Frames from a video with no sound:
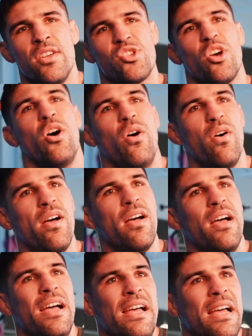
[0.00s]
So
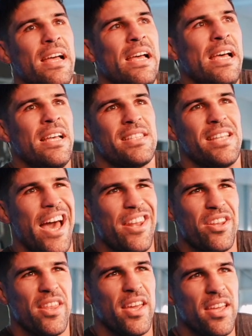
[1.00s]

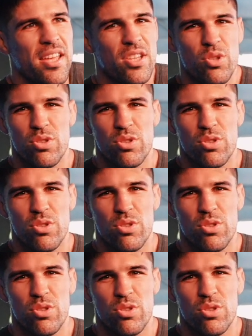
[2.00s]
Saturday to